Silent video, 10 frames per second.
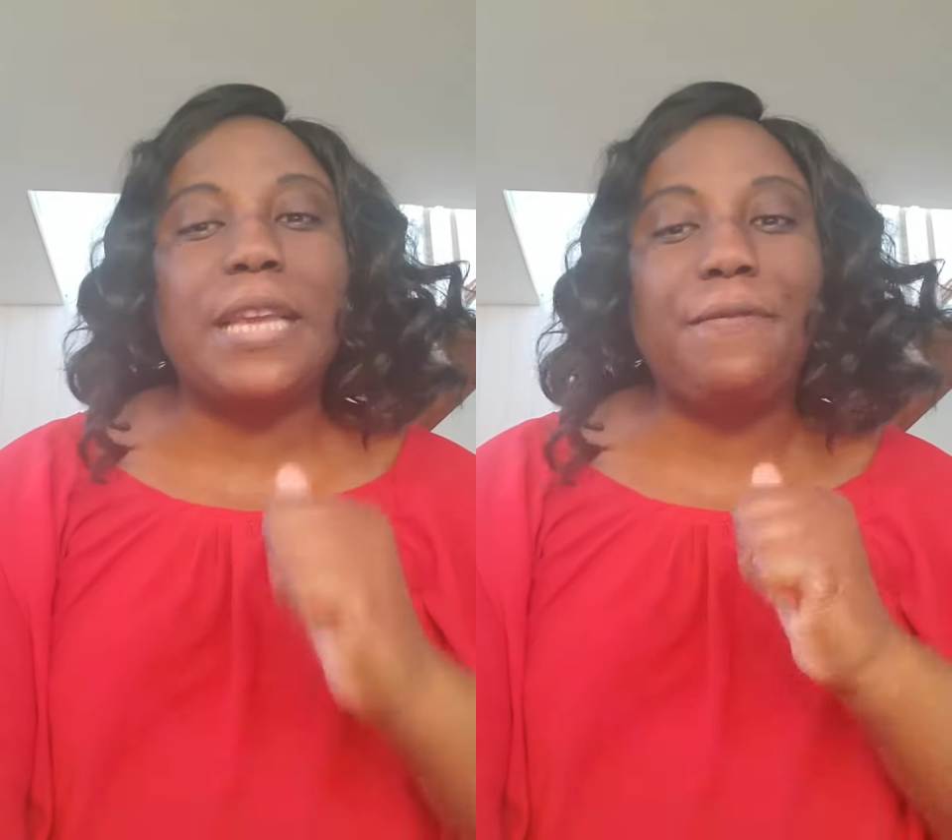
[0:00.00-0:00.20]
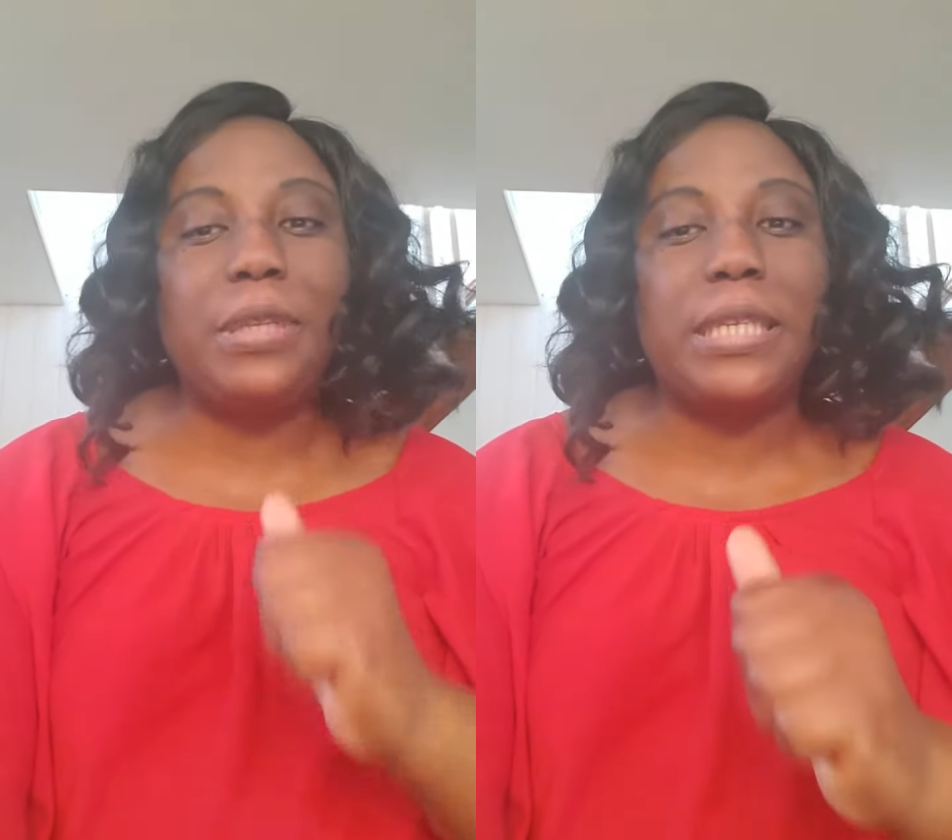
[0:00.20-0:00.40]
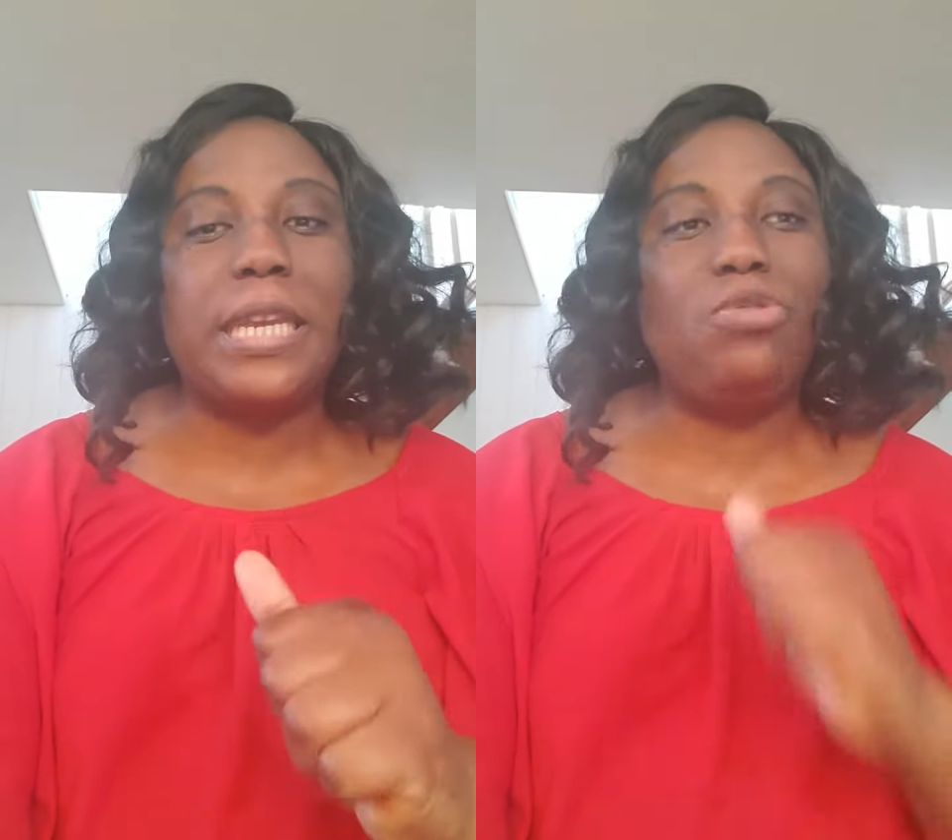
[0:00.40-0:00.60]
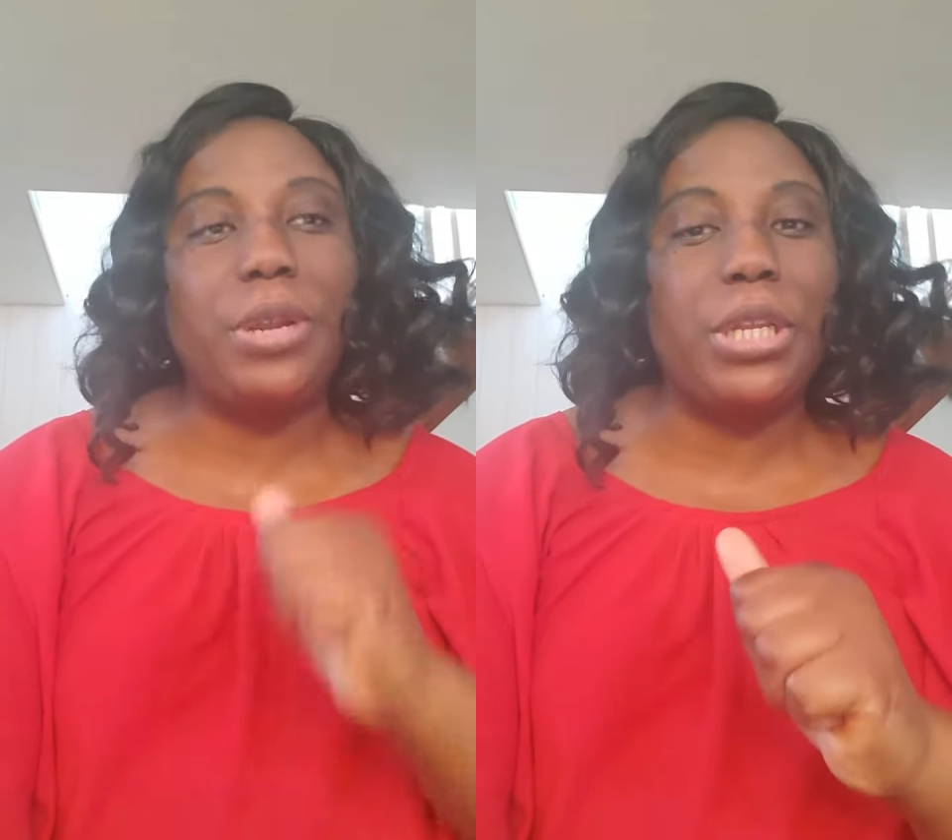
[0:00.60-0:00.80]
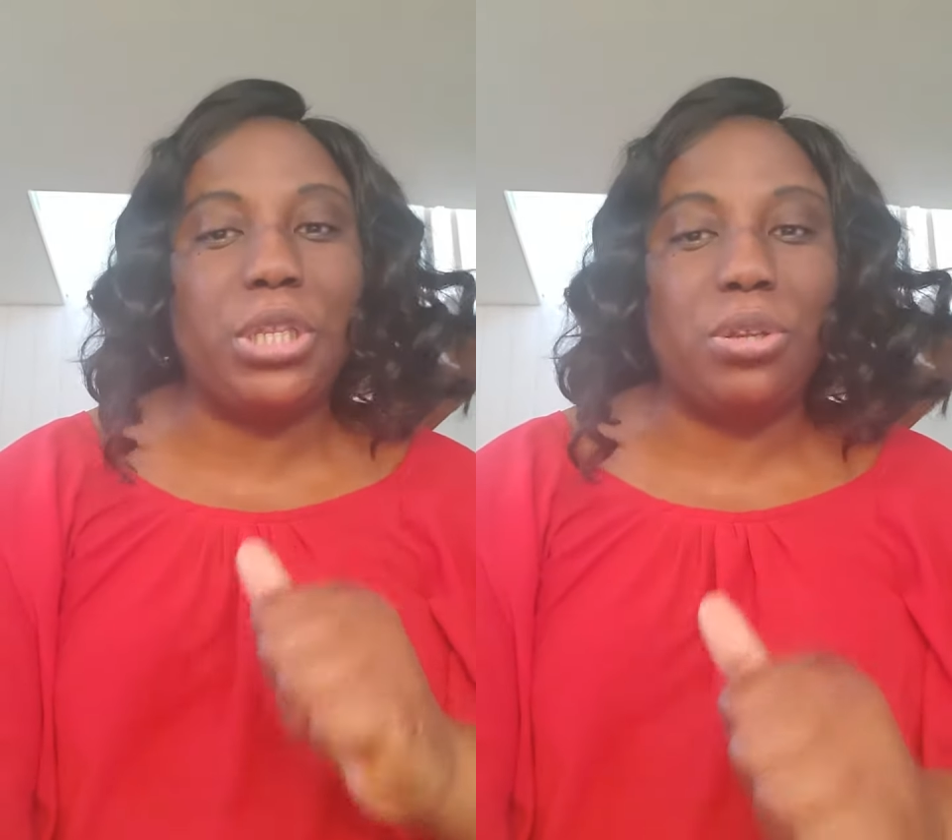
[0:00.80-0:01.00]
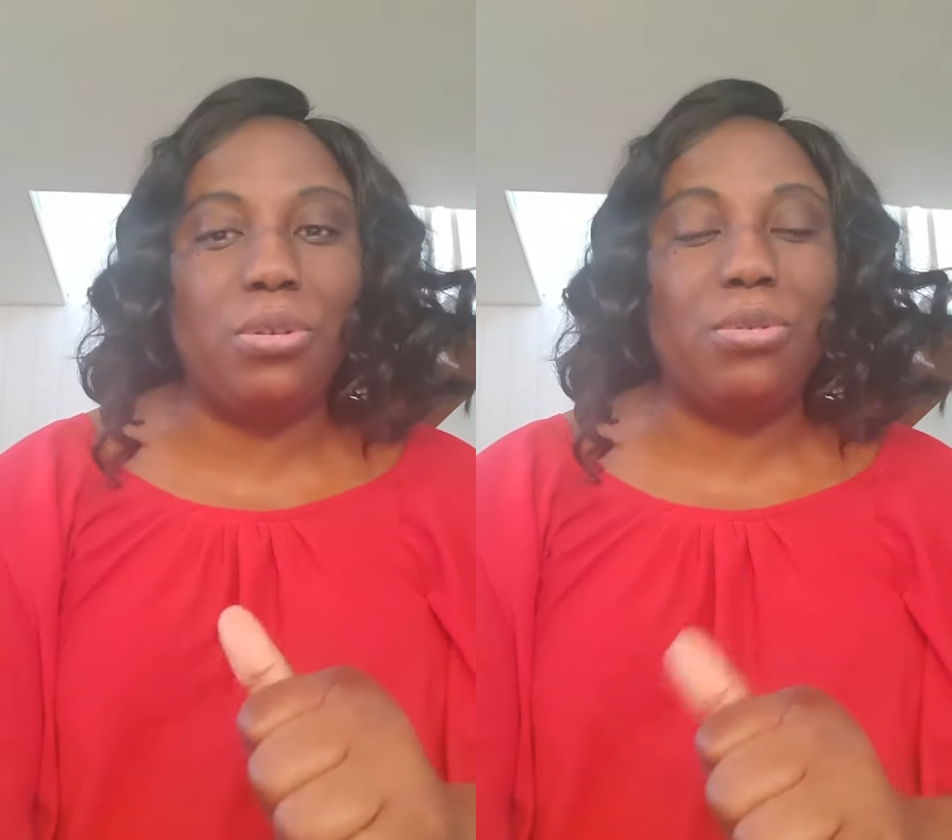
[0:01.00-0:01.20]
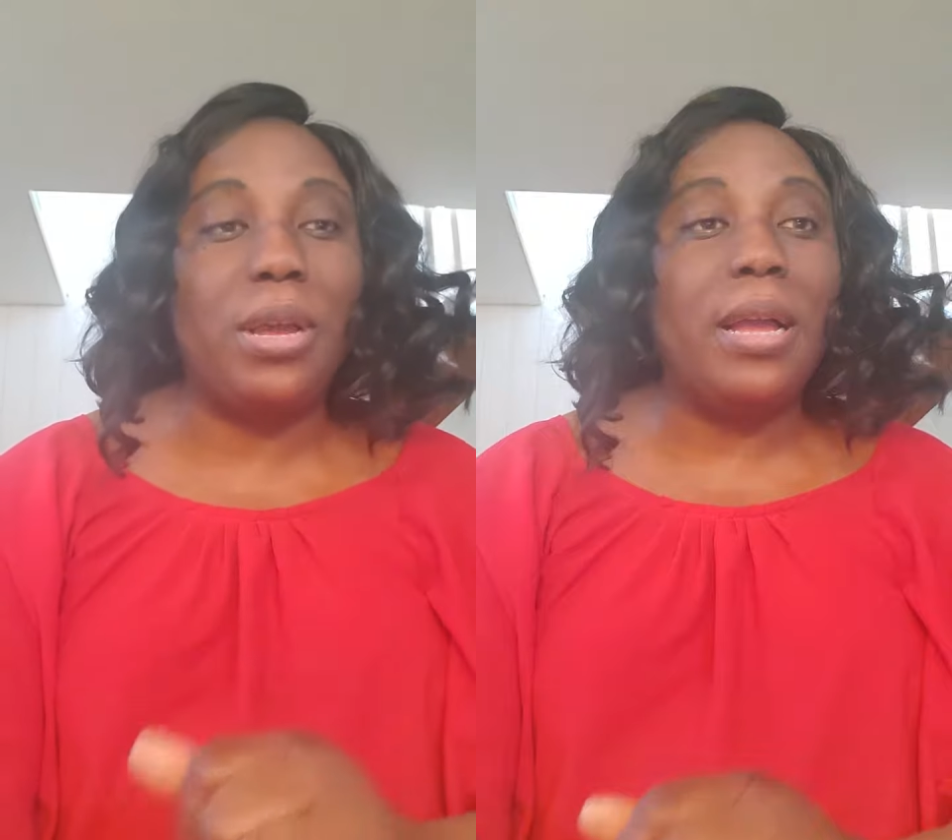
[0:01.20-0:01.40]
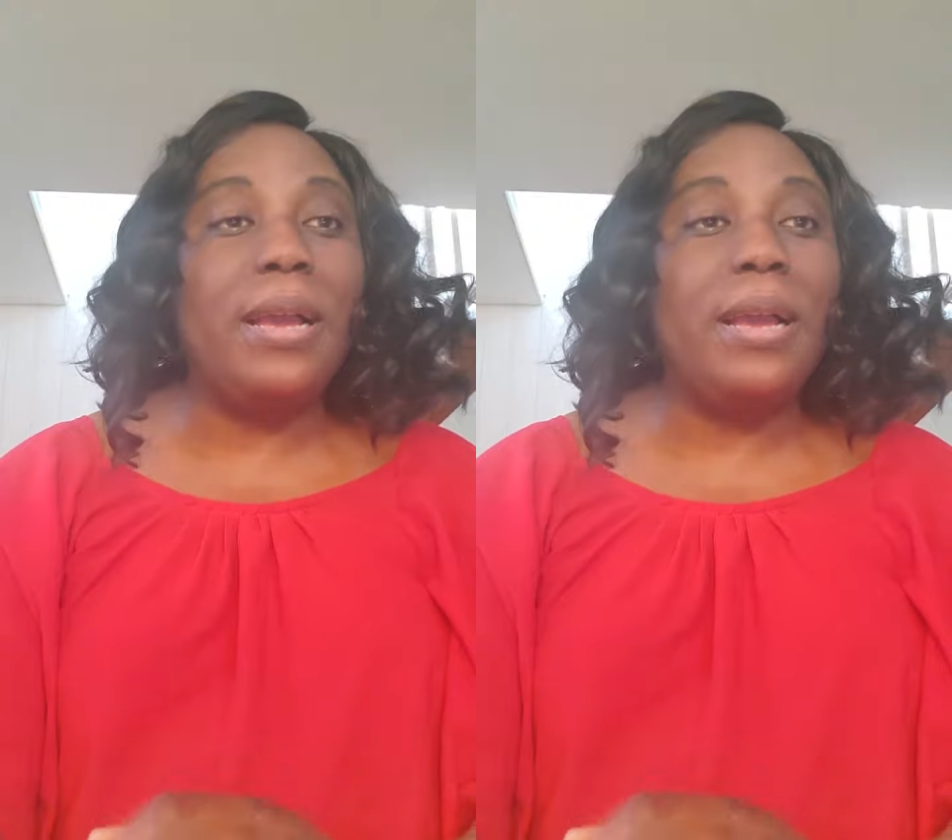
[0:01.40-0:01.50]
17:22.